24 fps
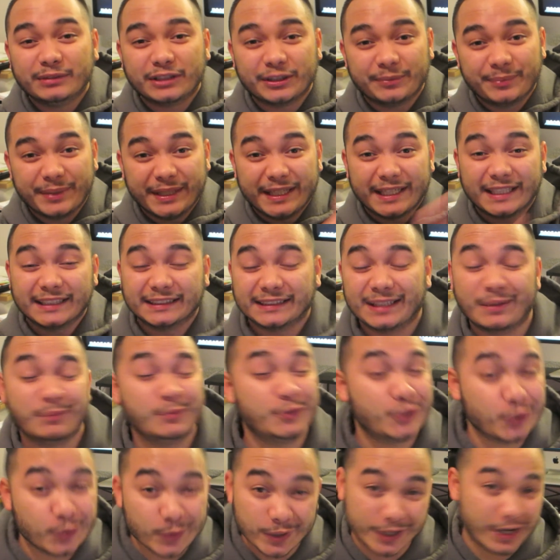to me because I'm
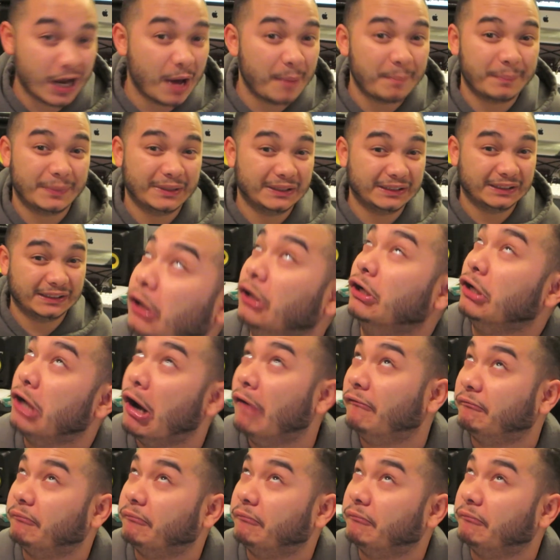doing numbers. You